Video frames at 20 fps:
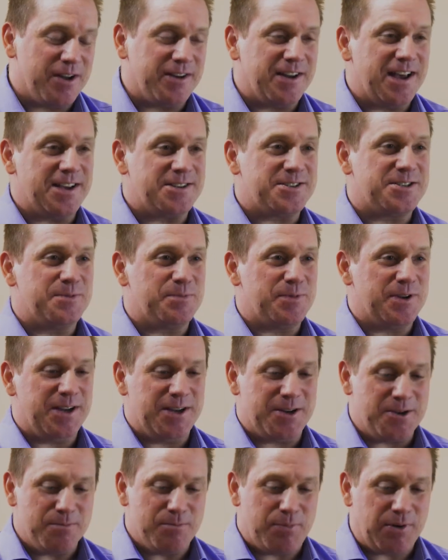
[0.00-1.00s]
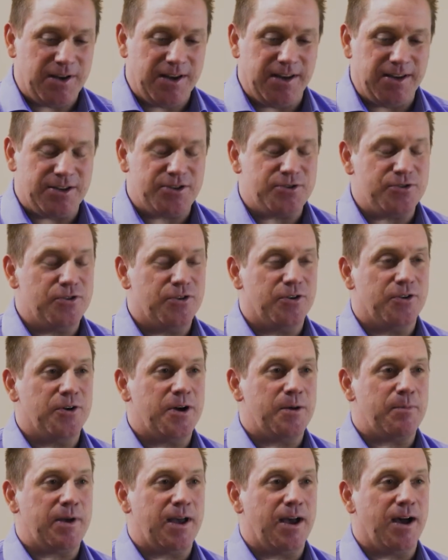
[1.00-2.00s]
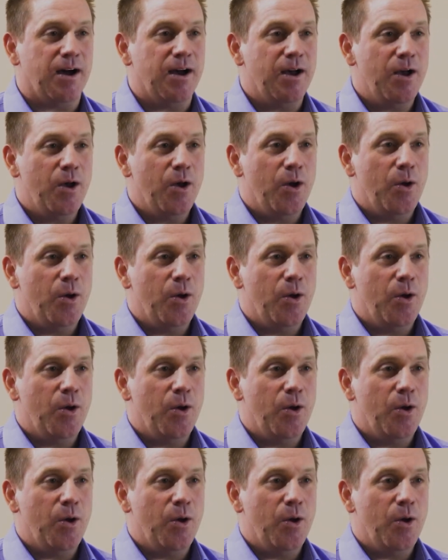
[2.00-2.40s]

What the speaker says: has to be completely sure about